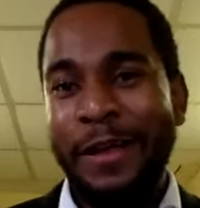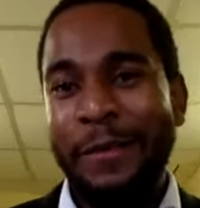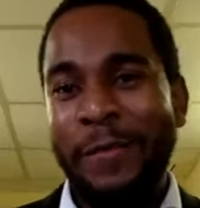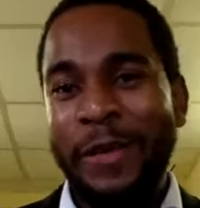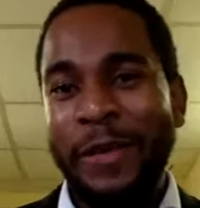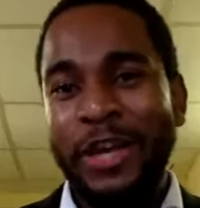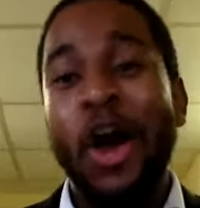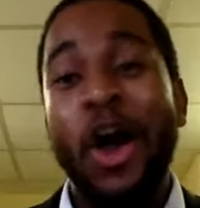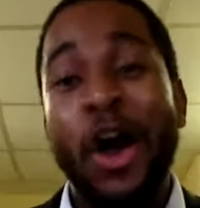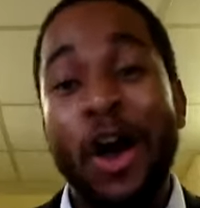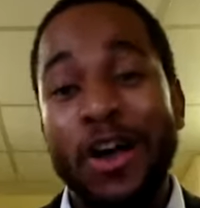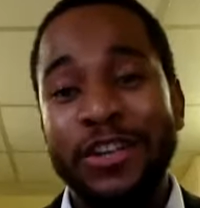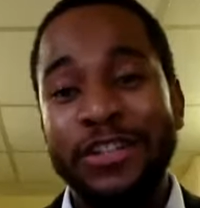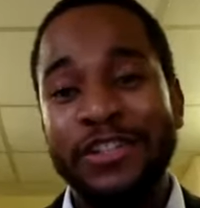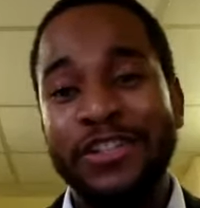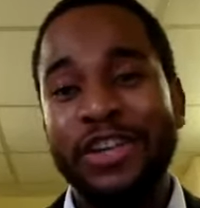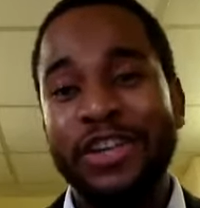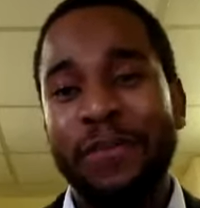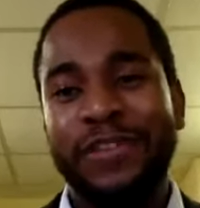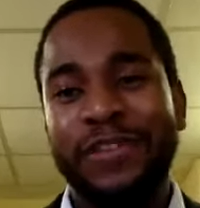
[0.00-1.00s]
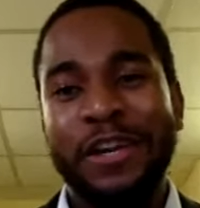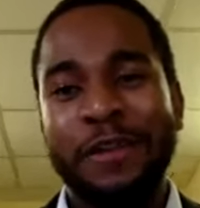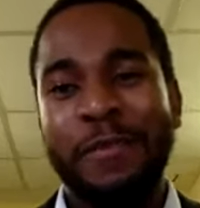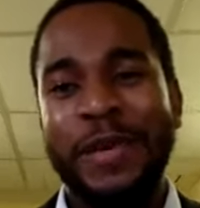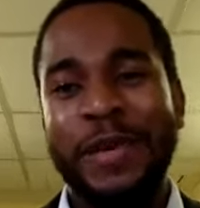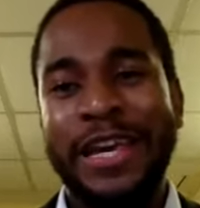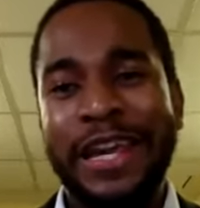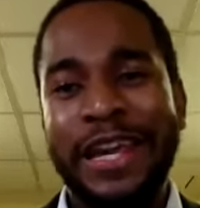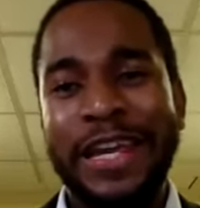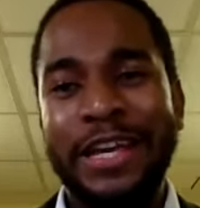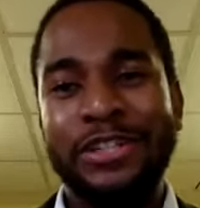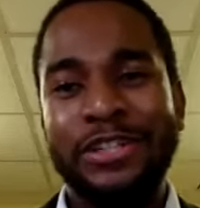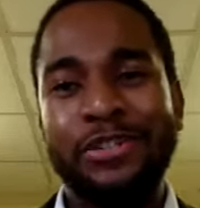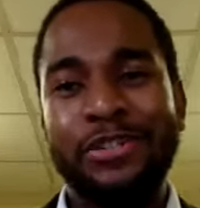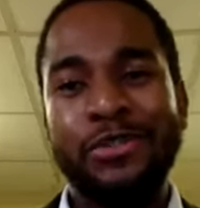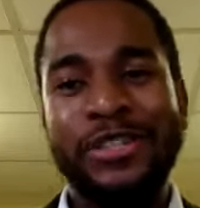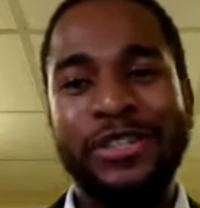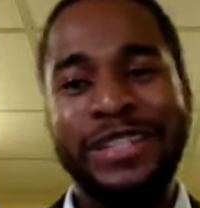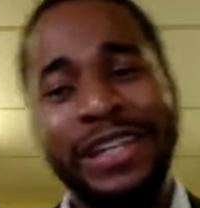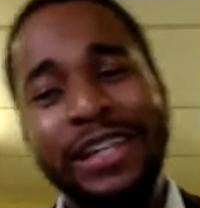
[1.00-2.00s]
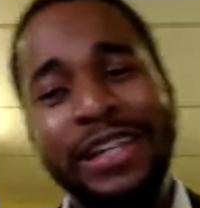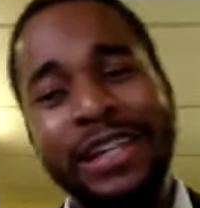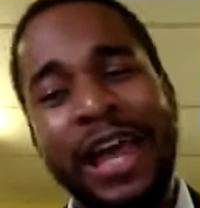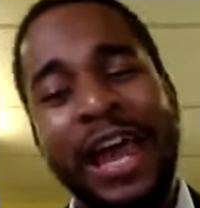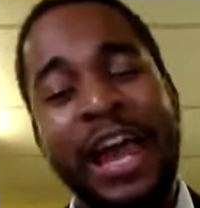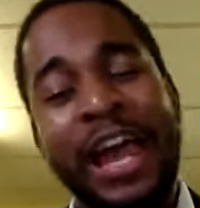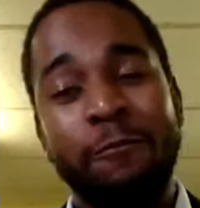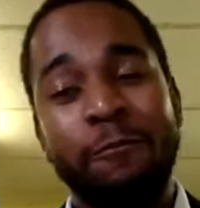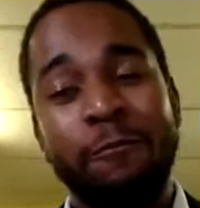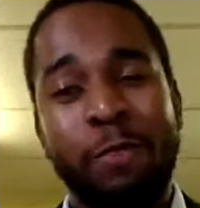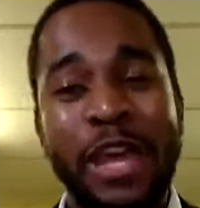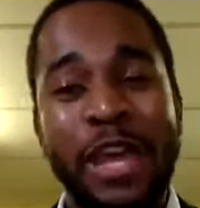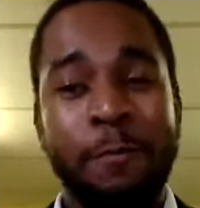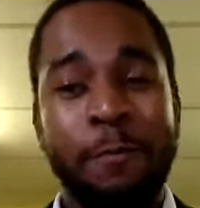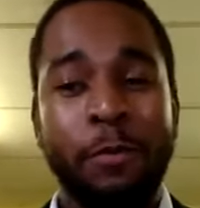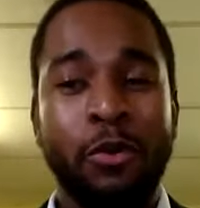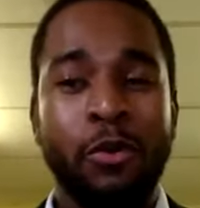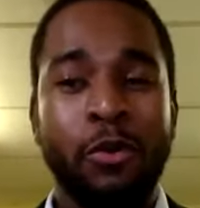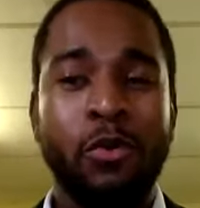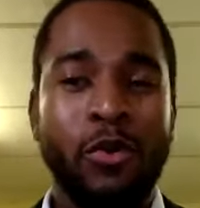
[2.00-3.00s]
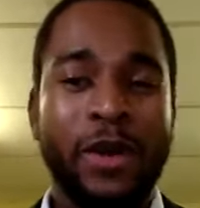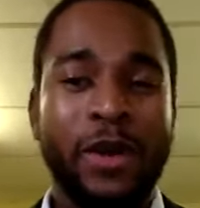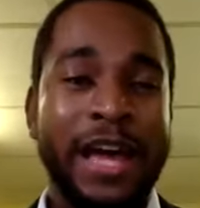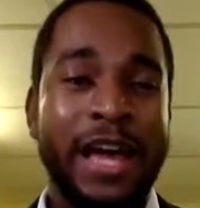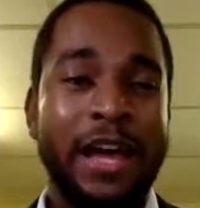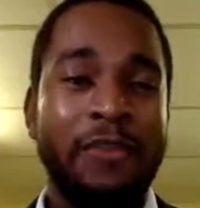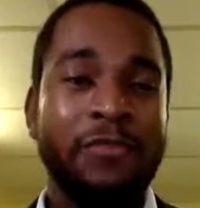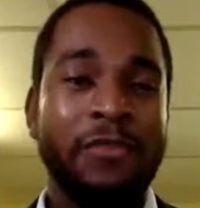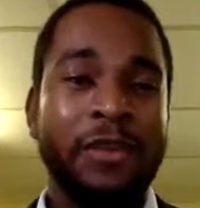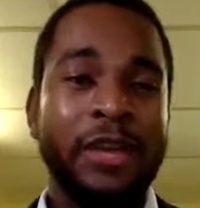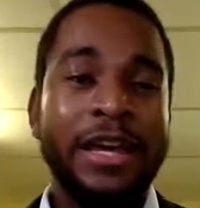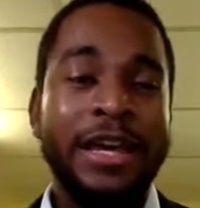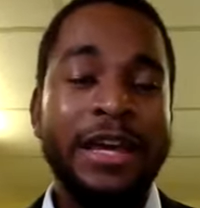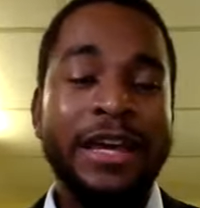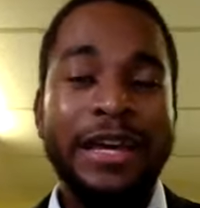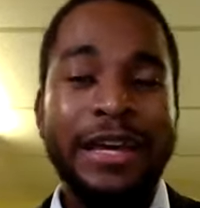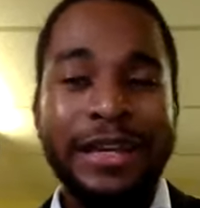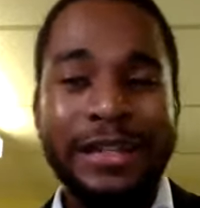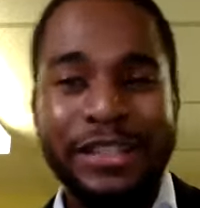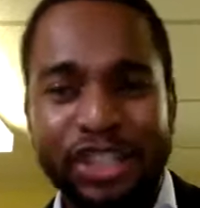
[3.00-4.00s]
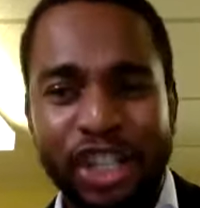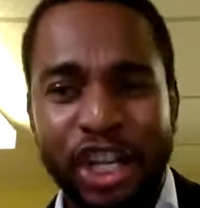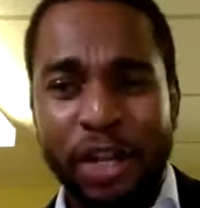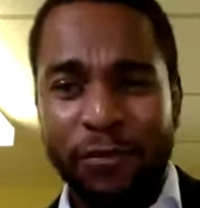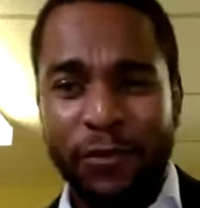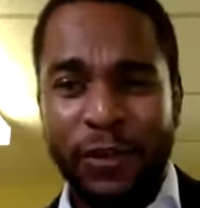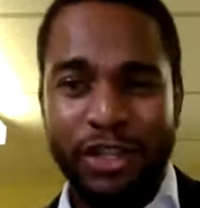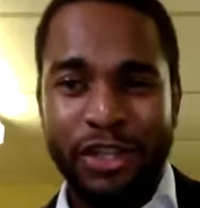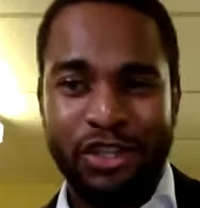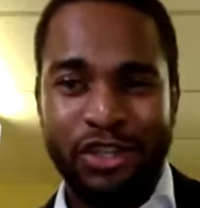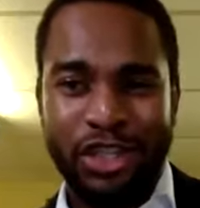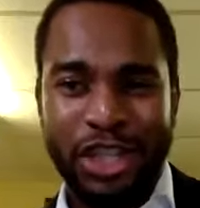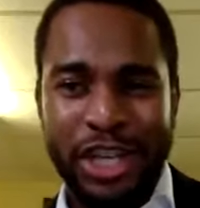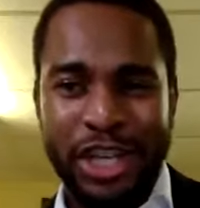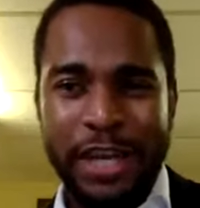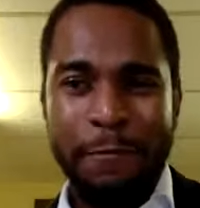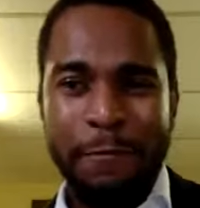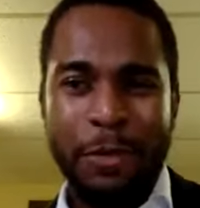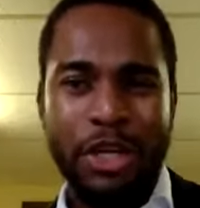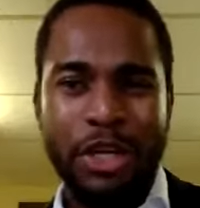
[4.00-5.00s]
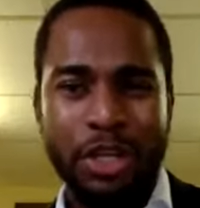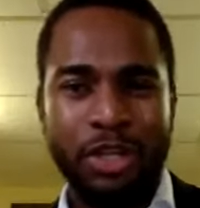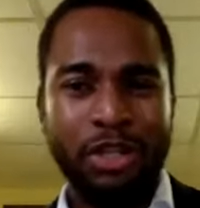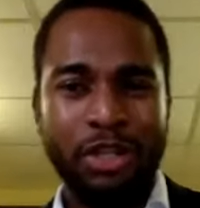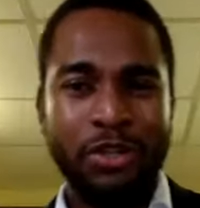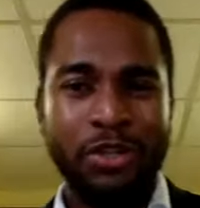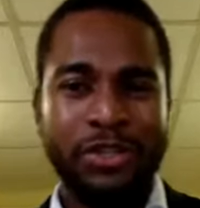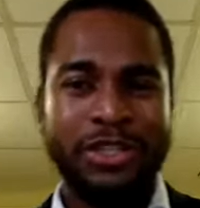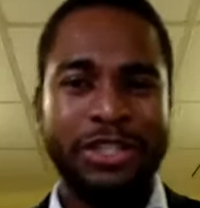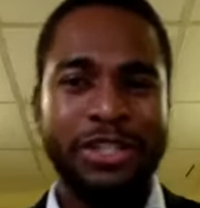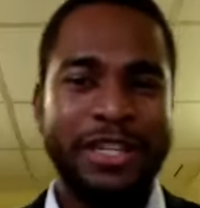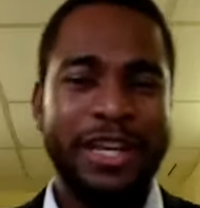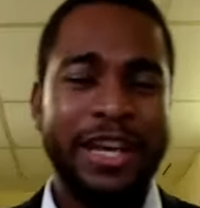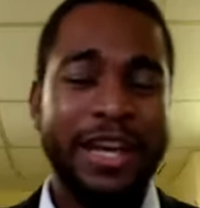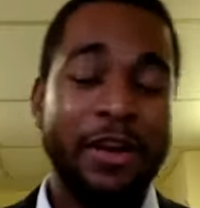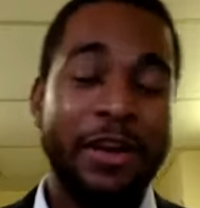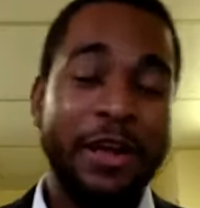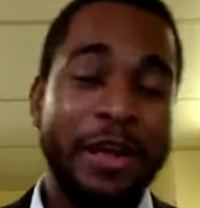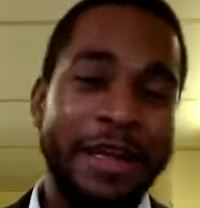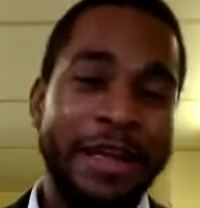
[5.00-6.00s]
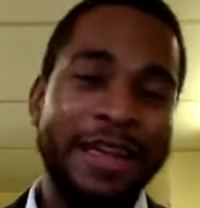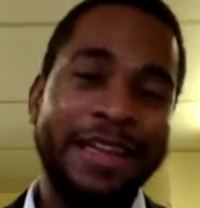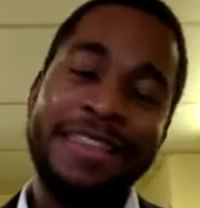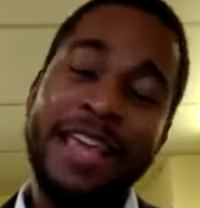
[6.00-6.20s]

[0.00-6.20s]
because of their beginnings, you still have people who have self esteem issues today.